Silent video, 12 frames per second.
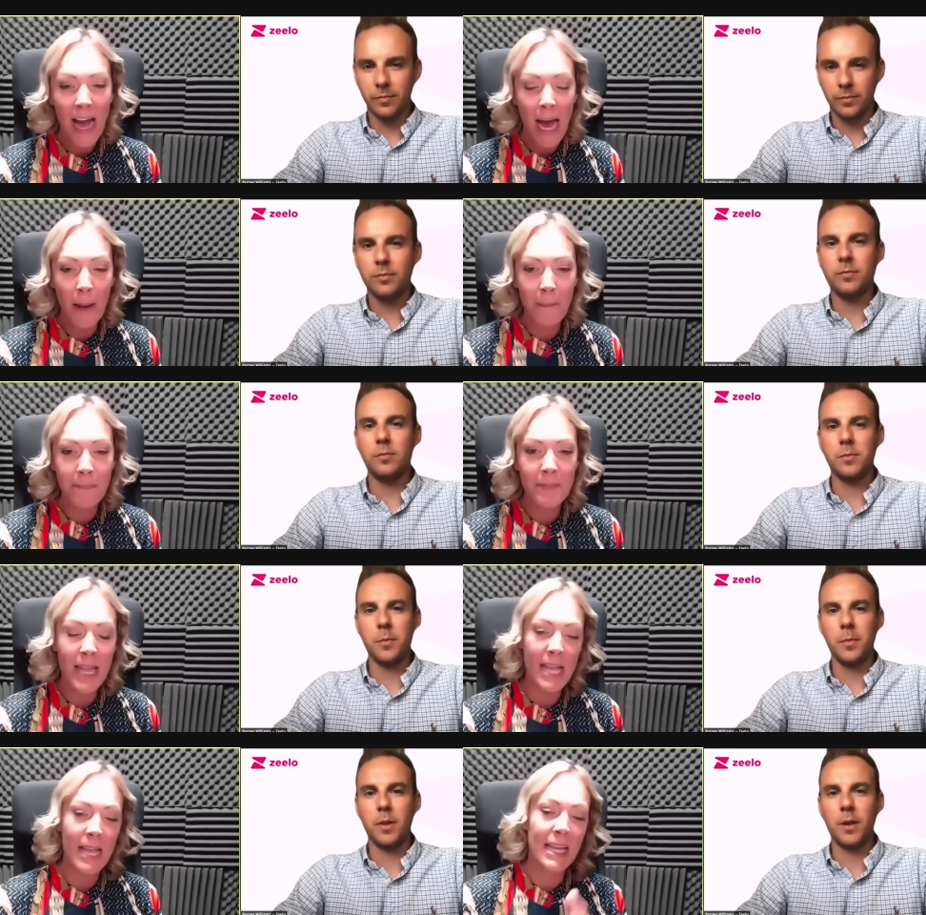Speaker 1: Um,
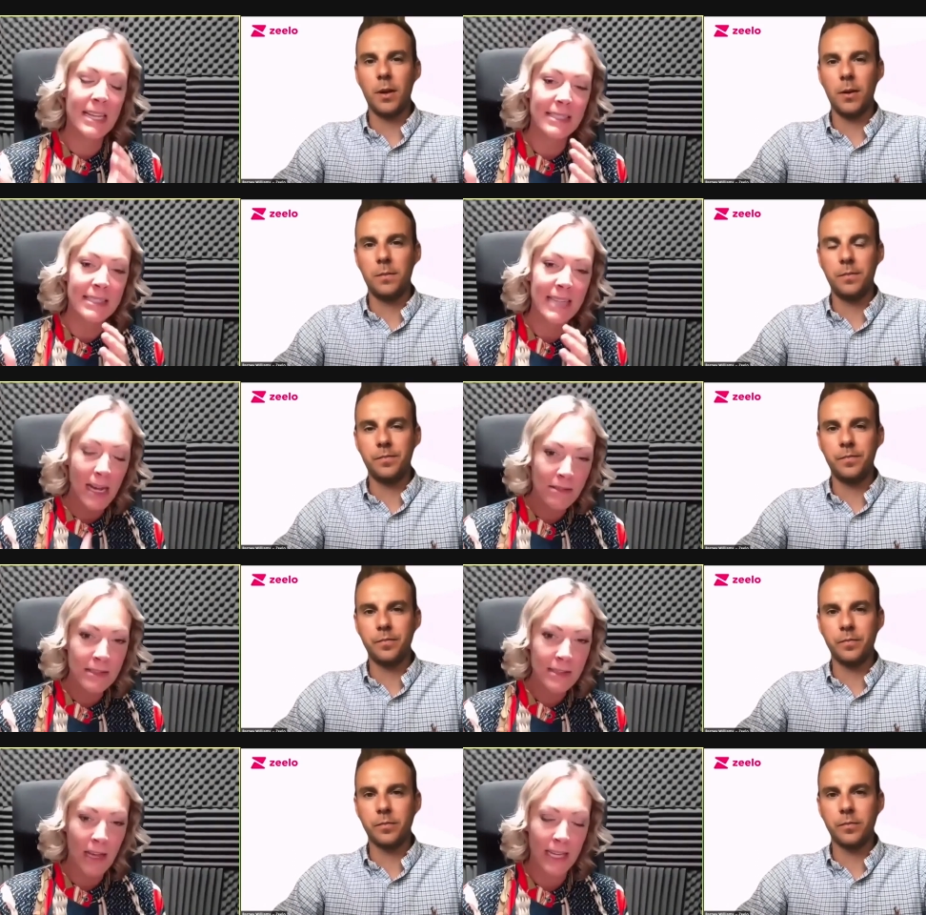it
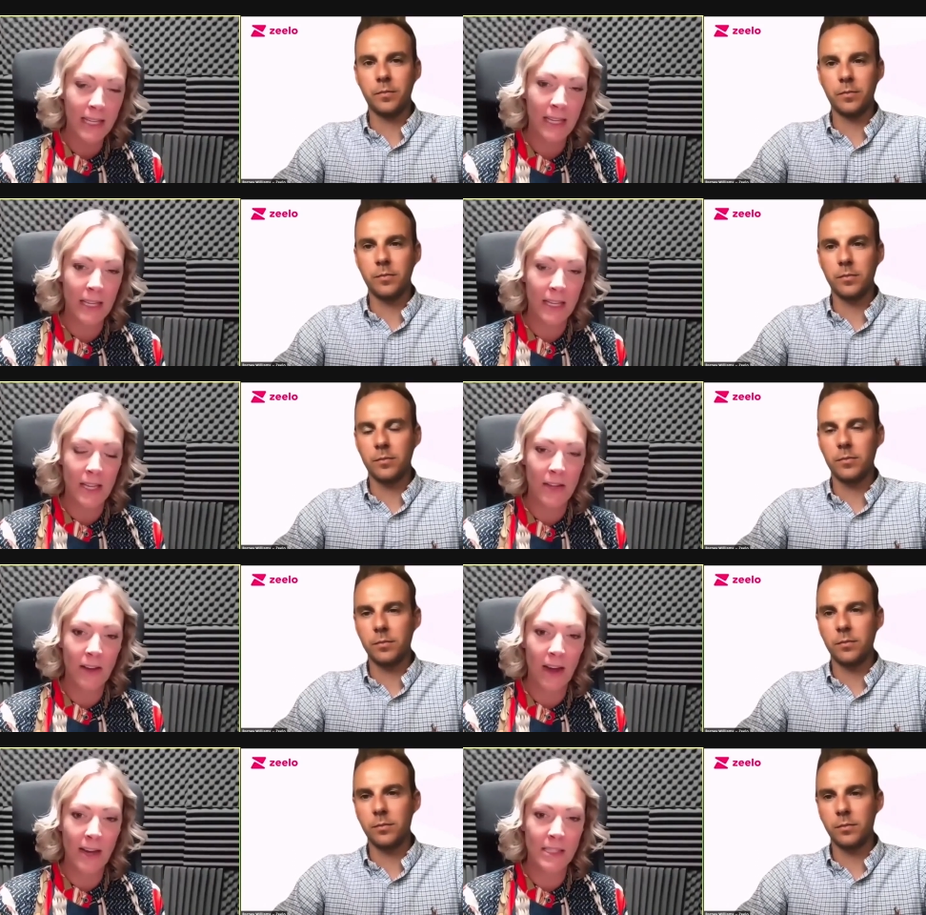sounds like
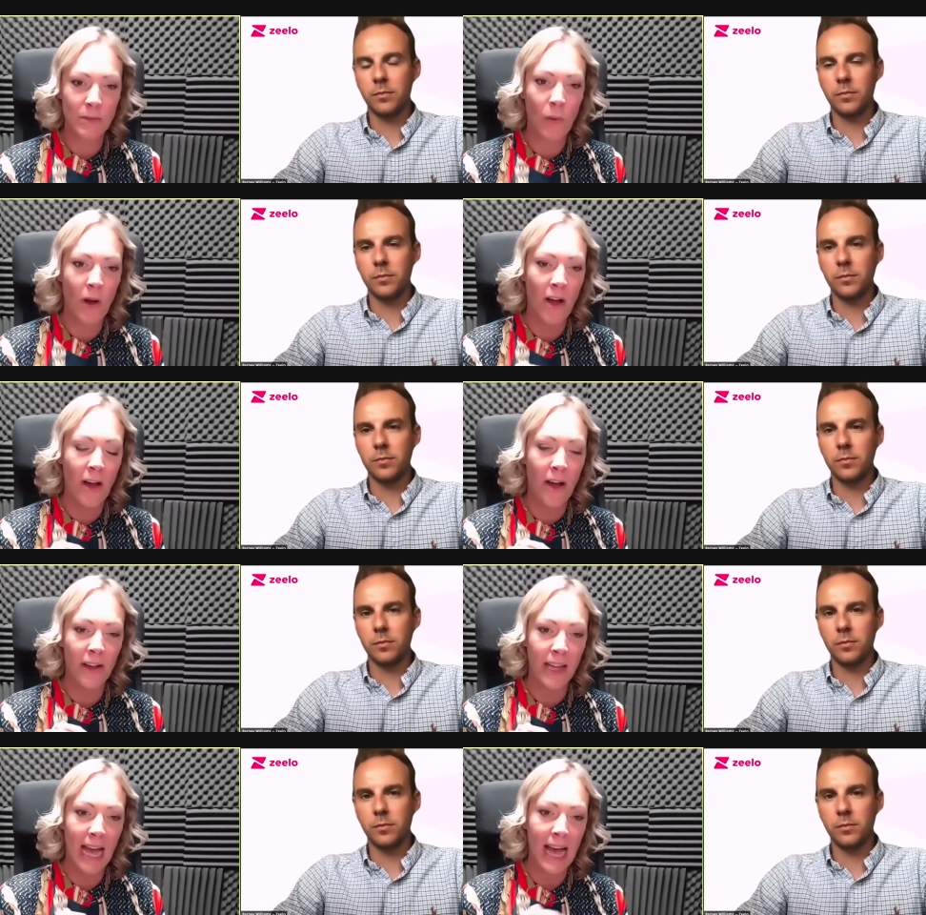you guys
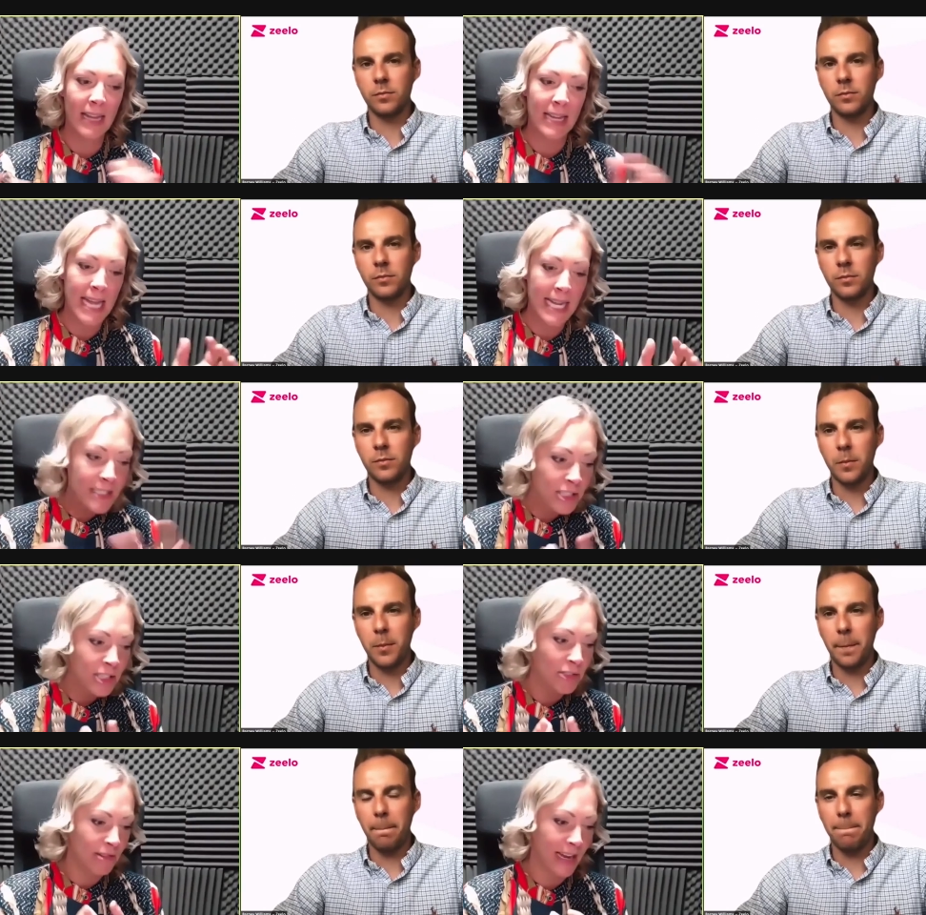work and
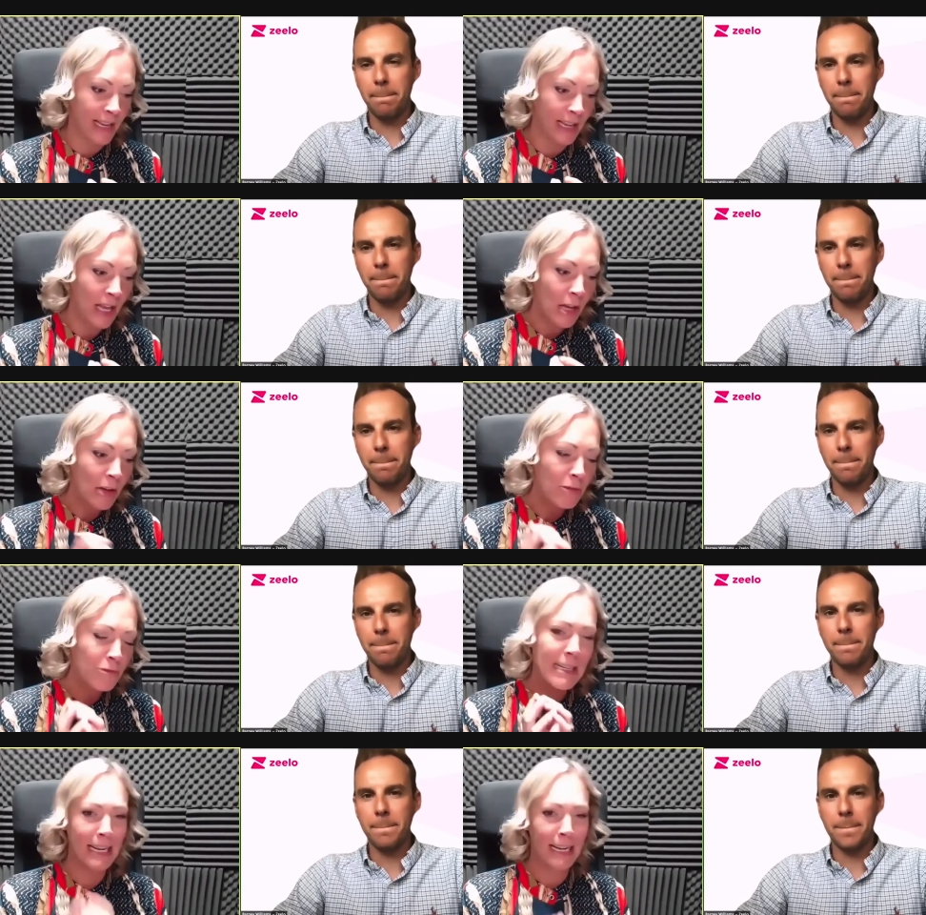integrate
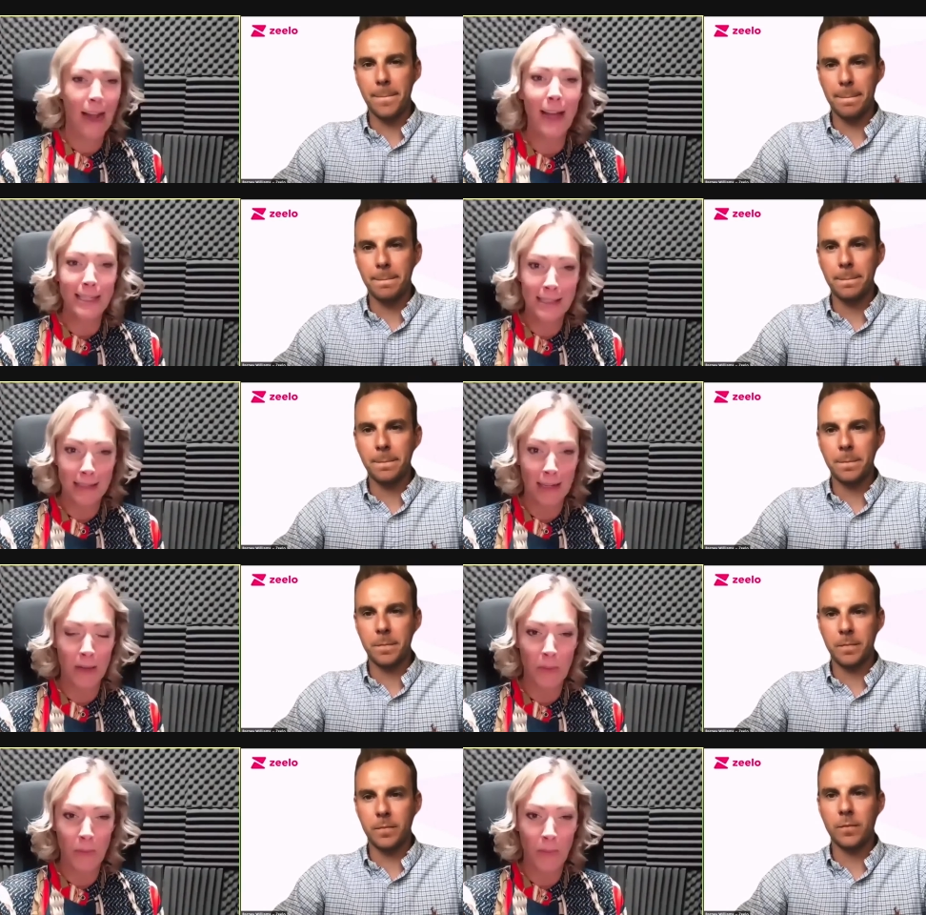really
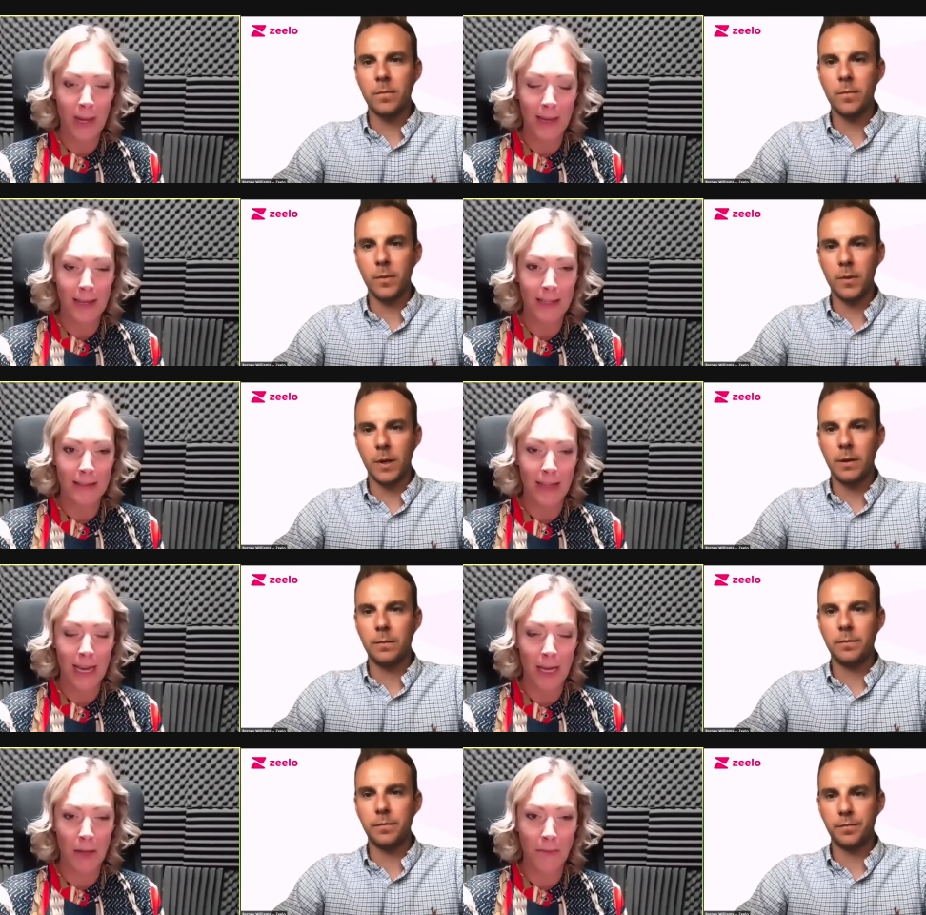nicely with
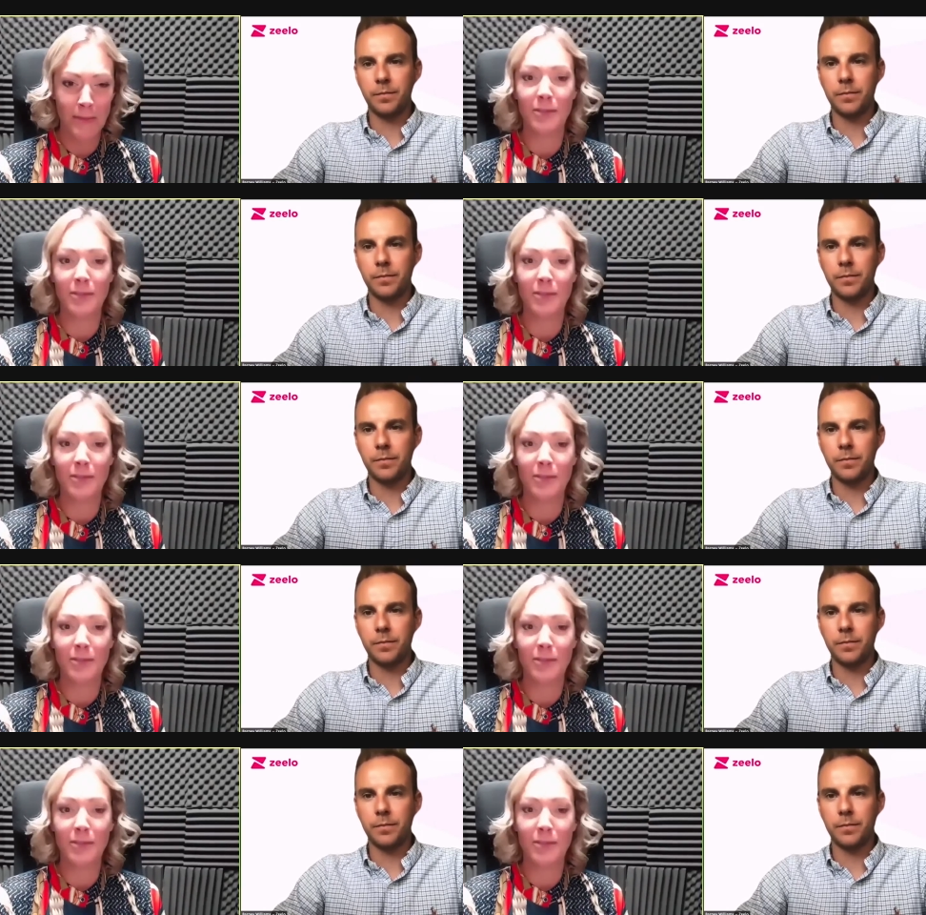um,